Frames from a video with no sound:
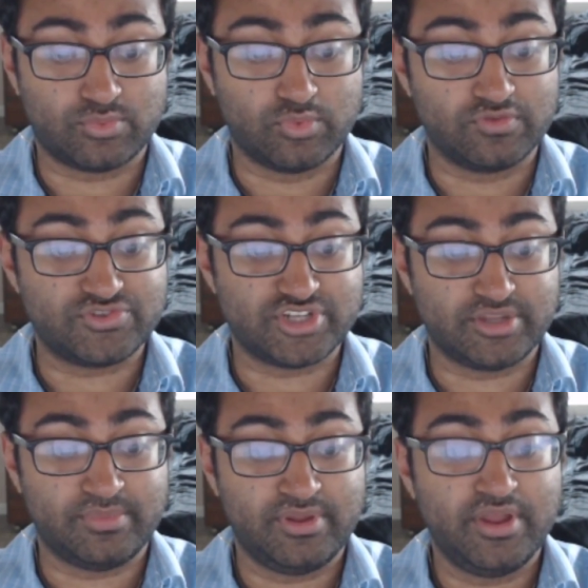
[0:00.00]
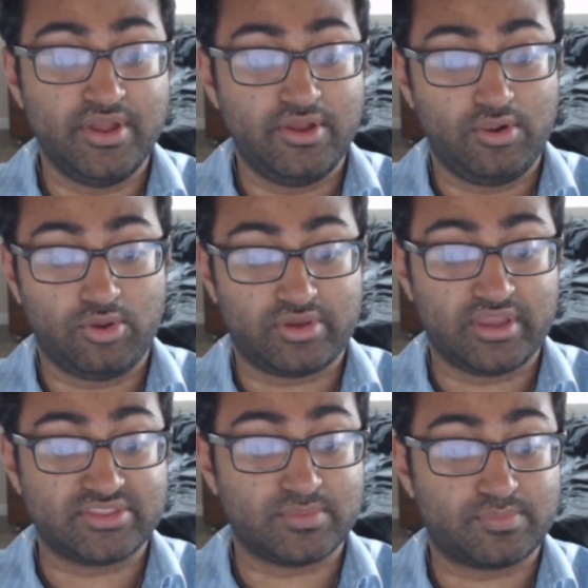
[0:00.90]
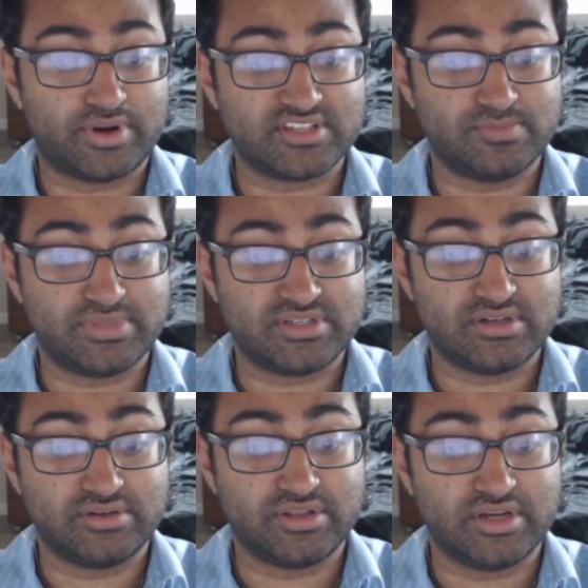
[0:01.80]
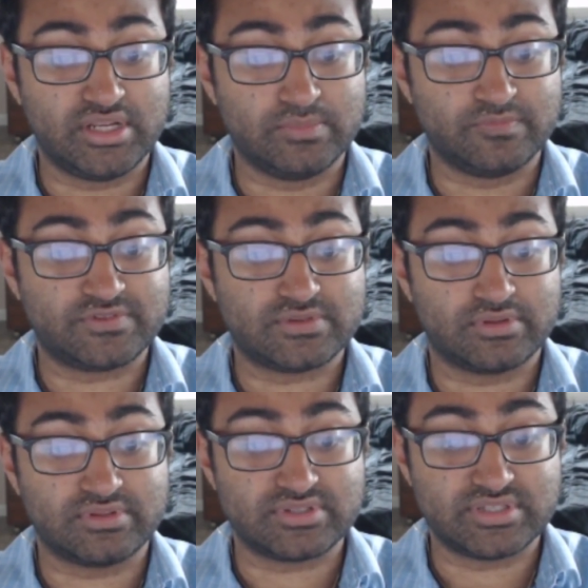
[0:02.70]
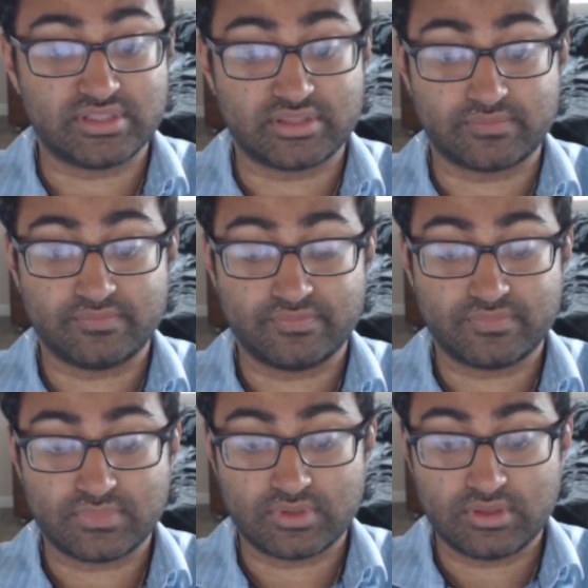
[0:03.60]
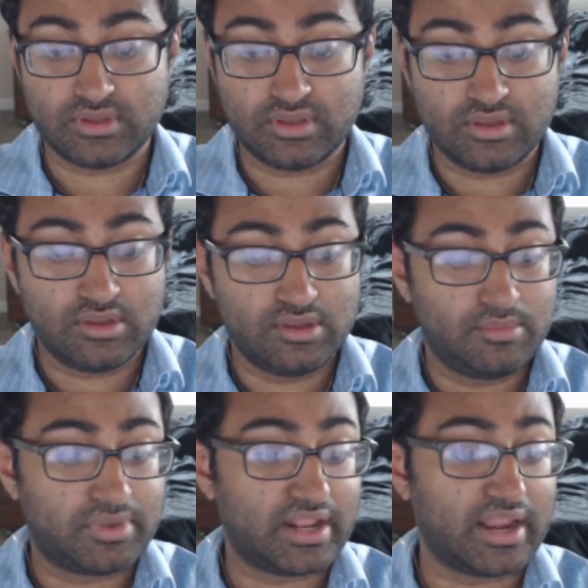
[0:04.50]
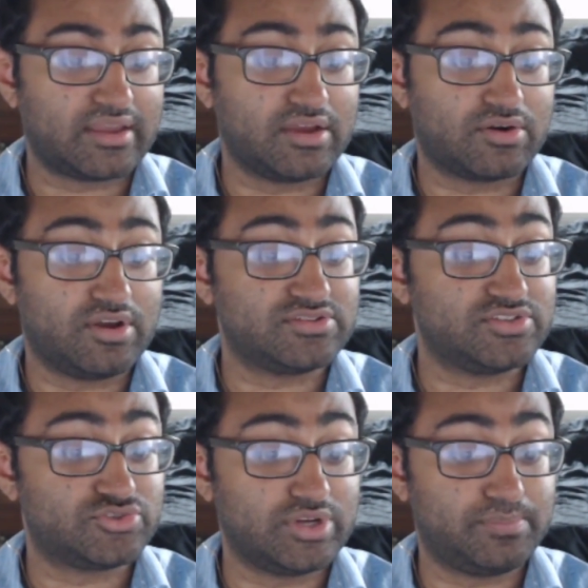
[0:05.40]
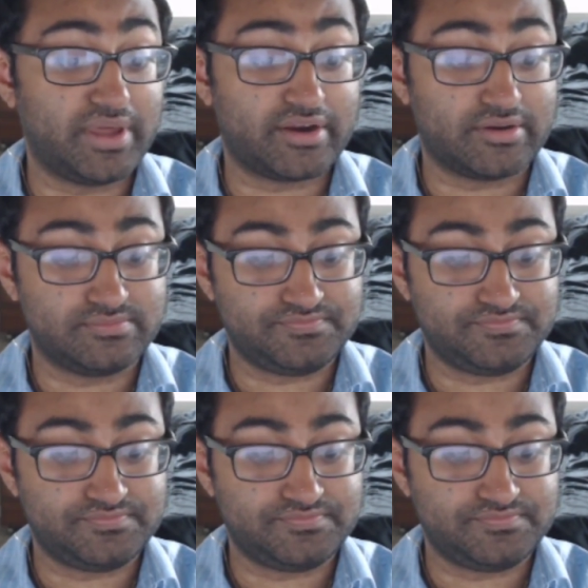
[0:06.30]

Wolfshiem, looking at the Presbyterian nymphs on the ceiling. But I like across the street better.